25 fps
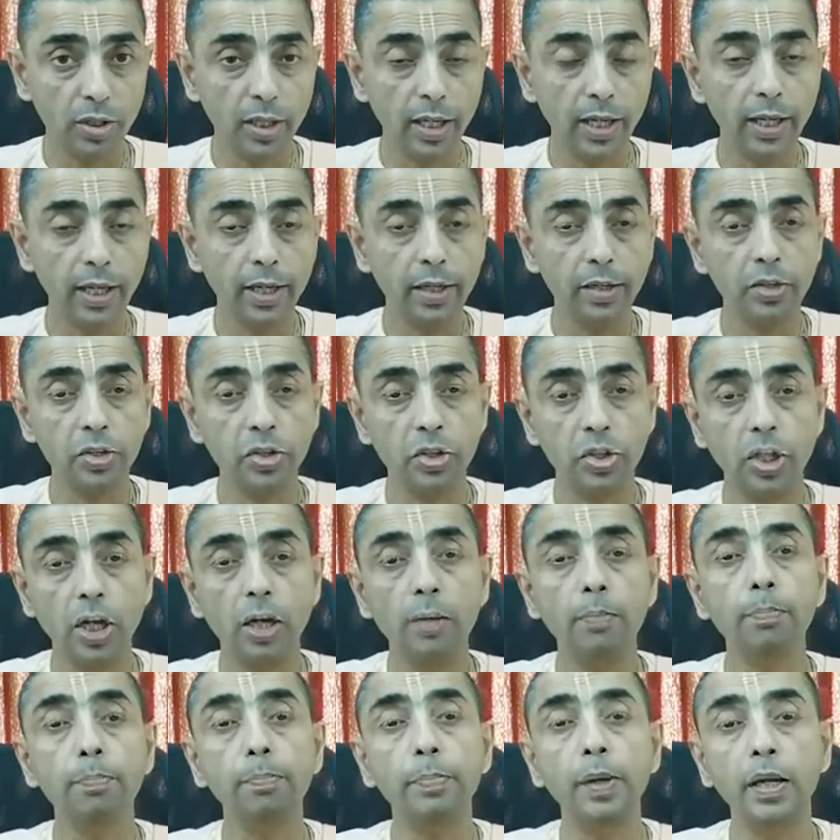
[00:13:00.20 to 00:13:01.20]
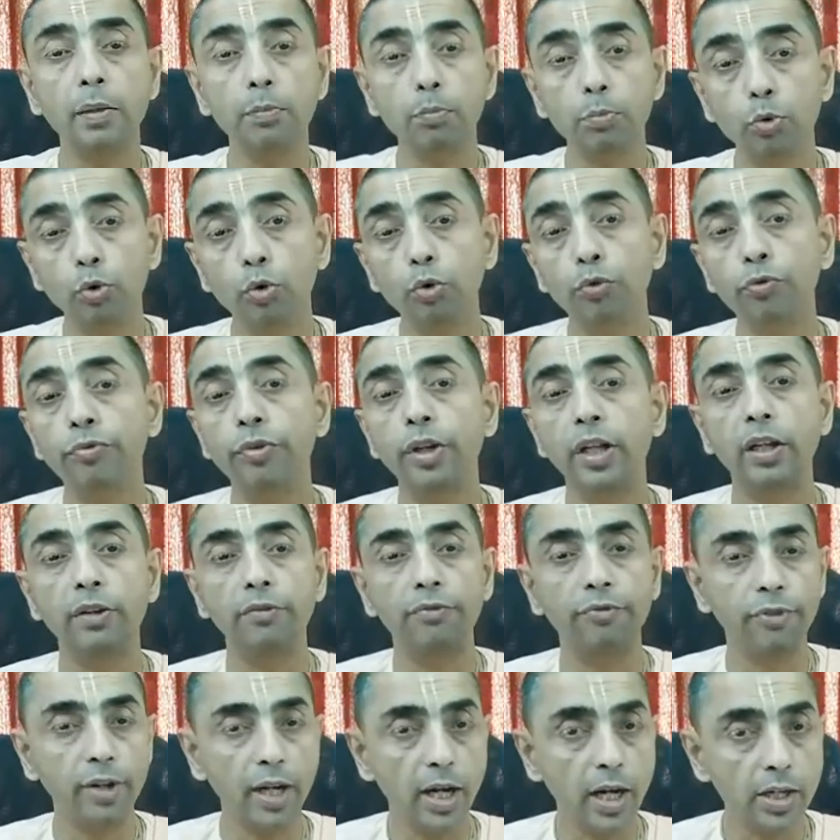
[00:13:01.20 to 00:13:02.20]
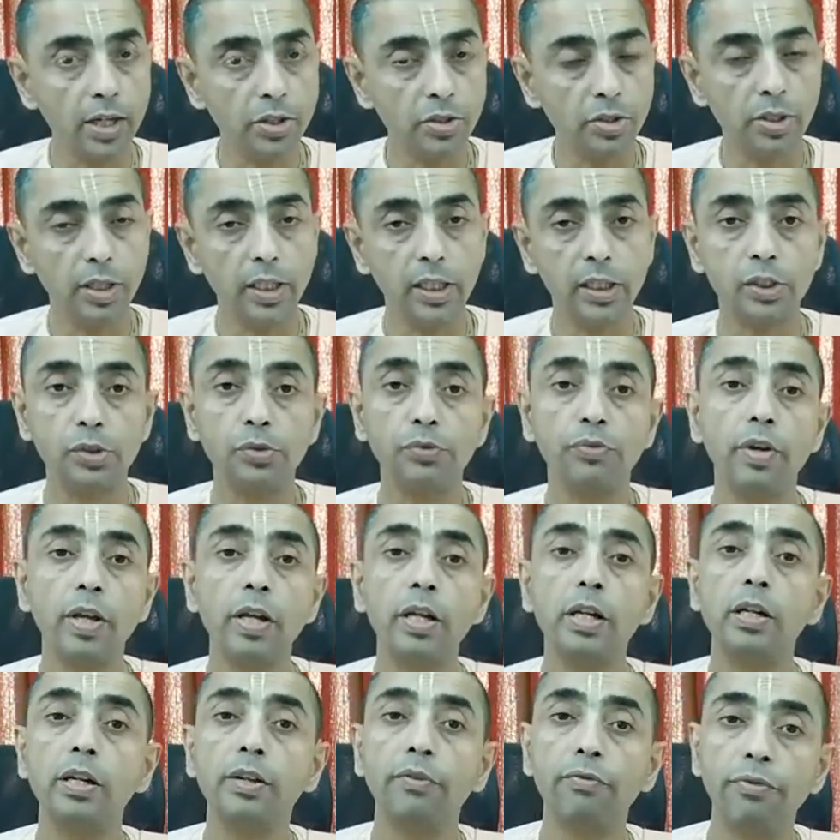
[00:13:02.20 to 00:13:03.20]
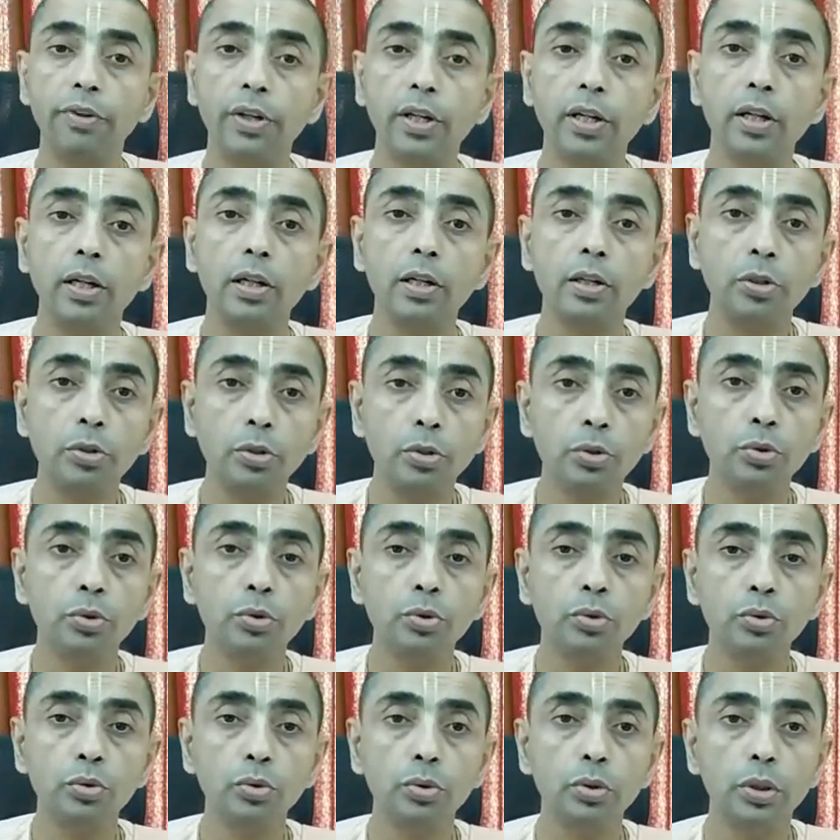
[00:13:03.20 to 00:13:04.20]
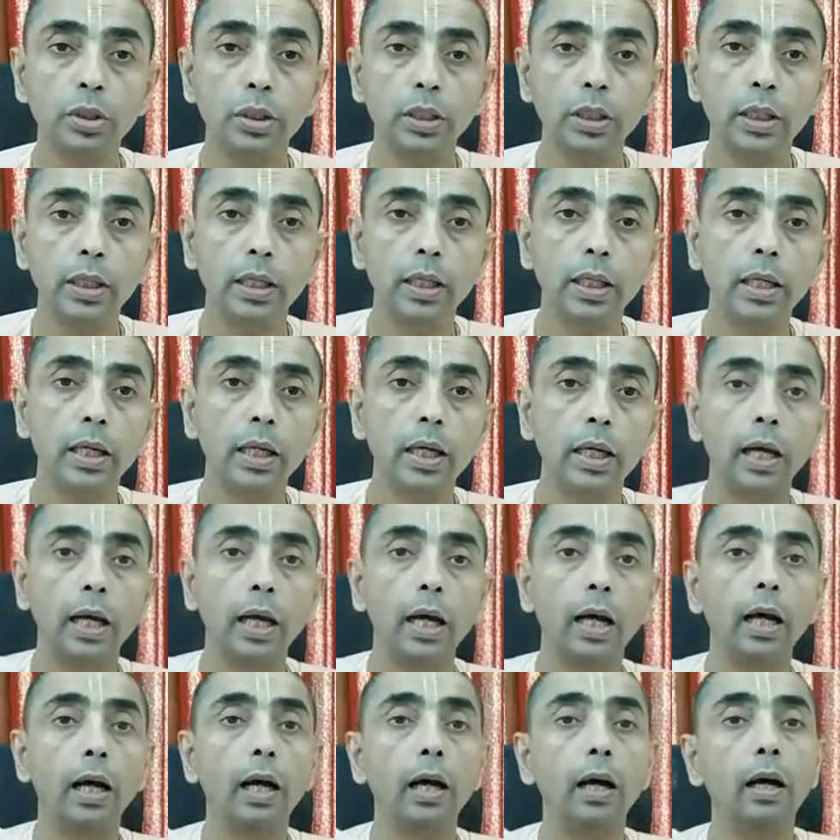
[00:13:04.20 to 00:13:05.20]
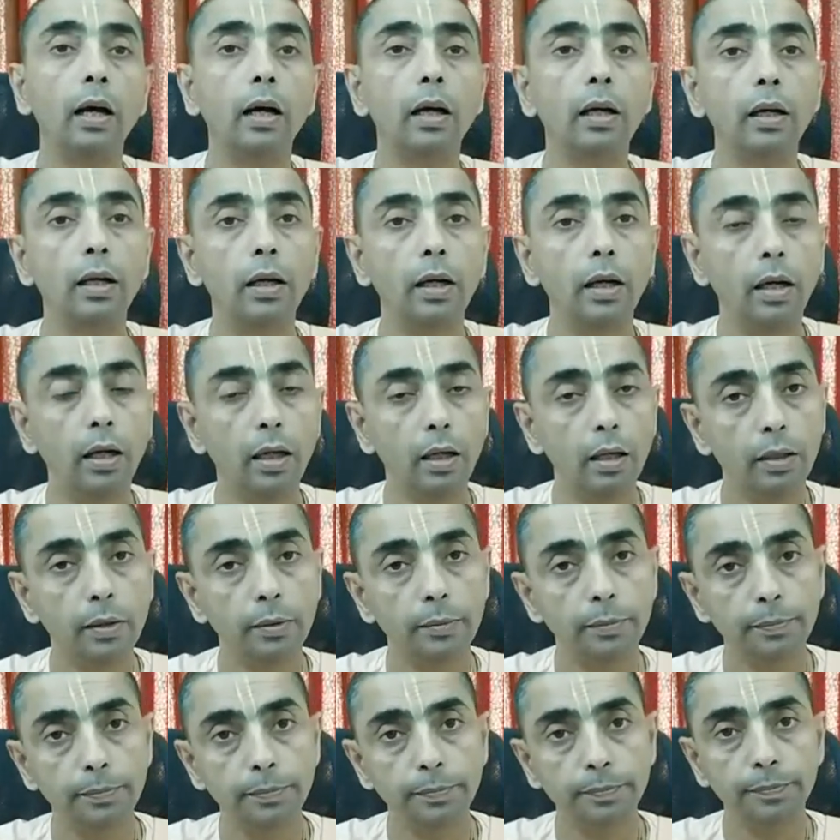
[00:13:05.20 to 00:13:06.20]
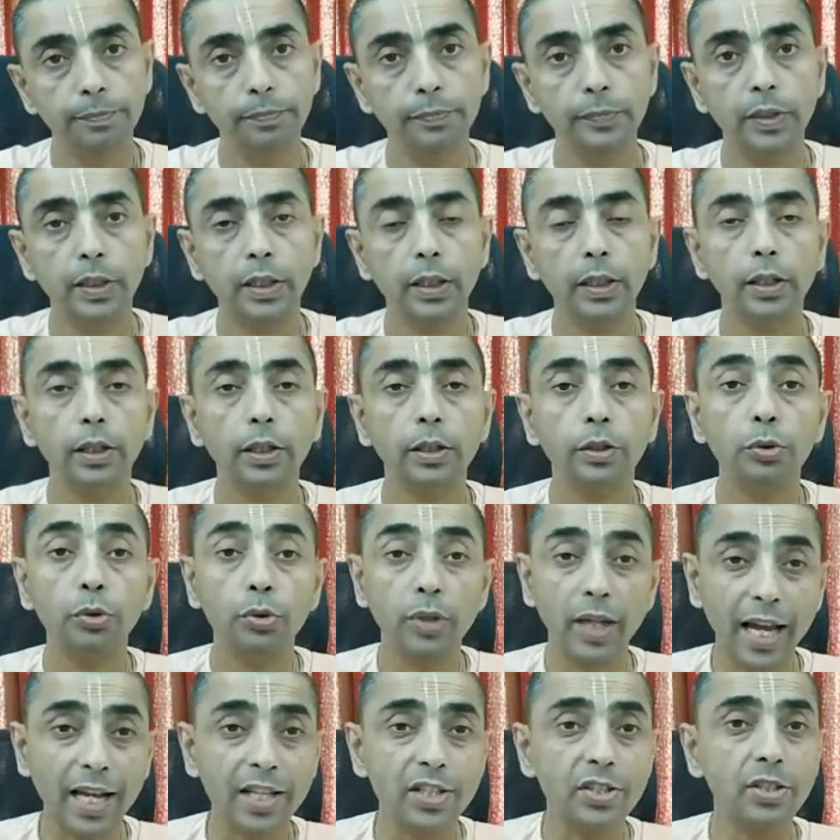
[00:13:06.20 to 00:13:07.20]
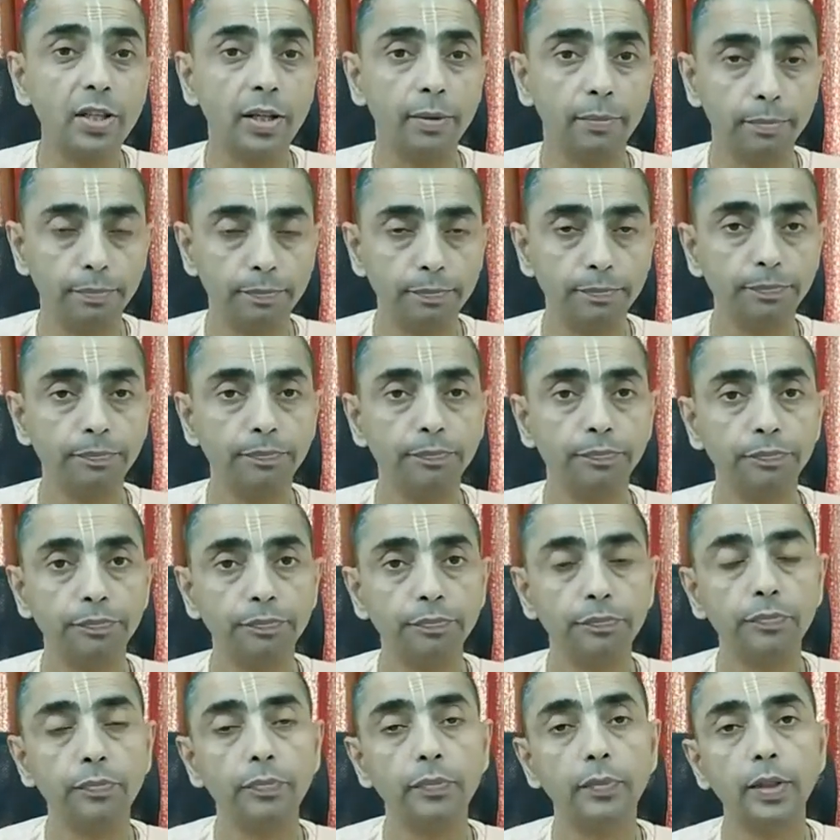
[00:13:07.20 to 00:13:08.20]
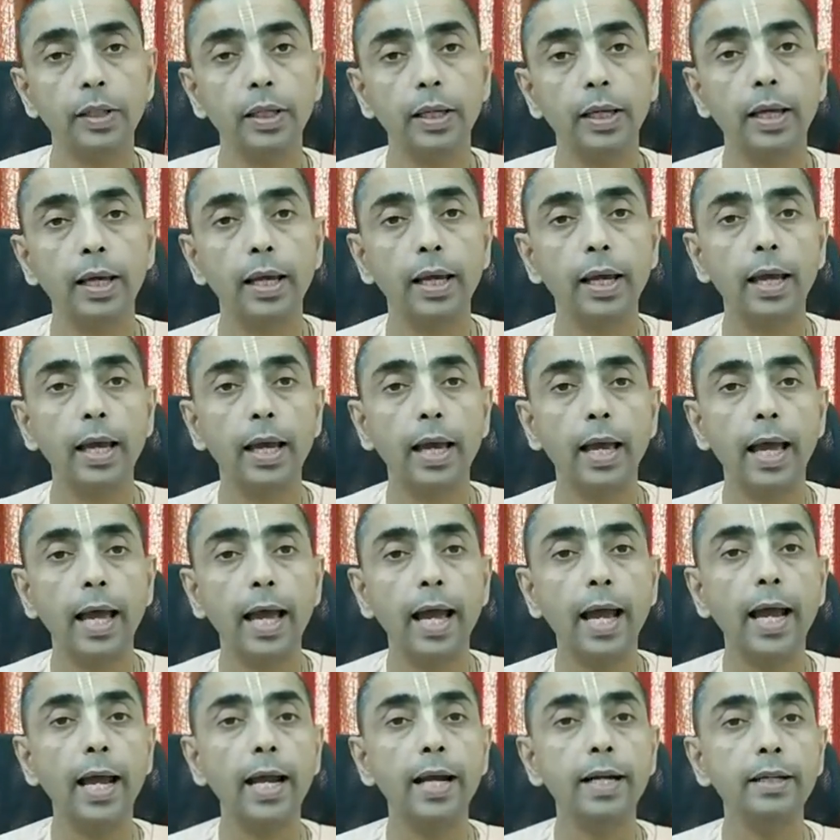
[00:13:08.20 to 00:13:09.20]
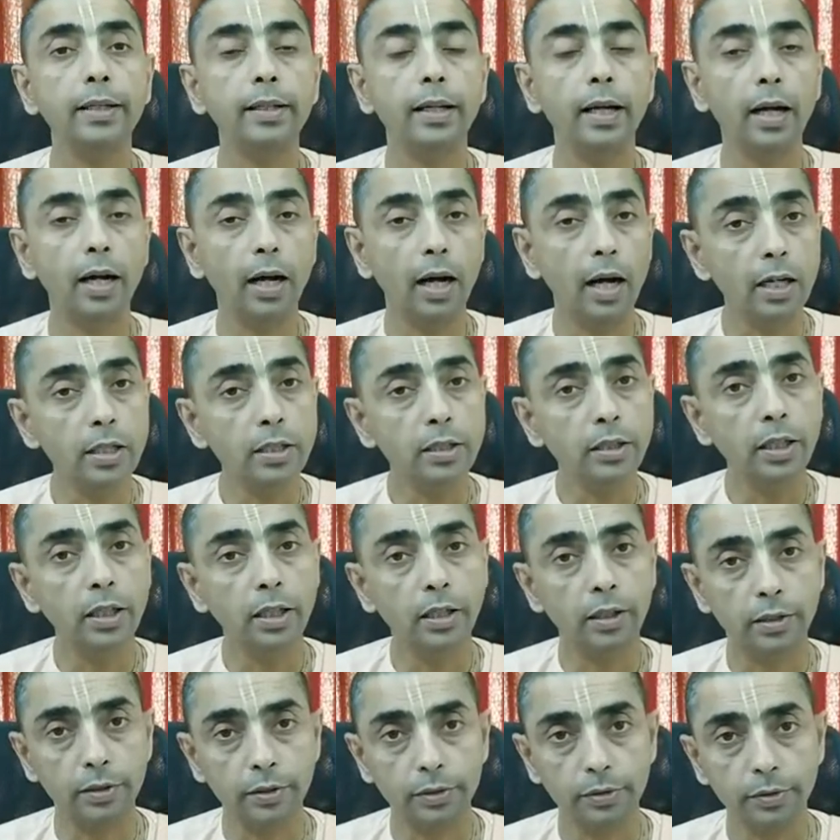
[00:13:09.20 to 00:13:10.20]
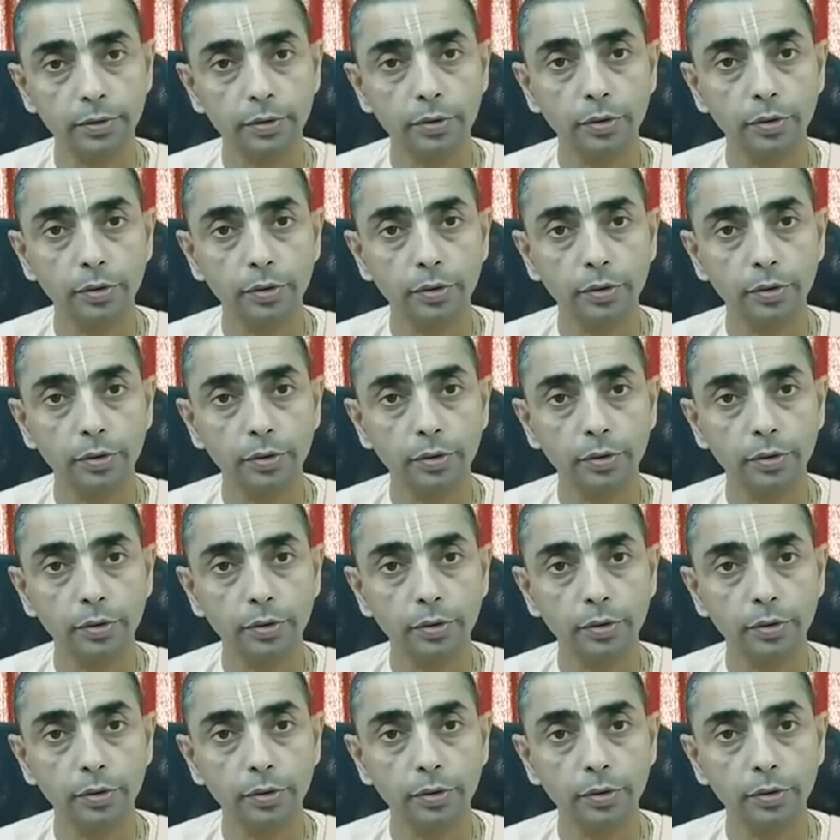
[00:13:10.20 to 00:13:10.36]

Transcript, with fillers: they jump and move very fast, it's very difficult to, uh, to catch them. And a hunter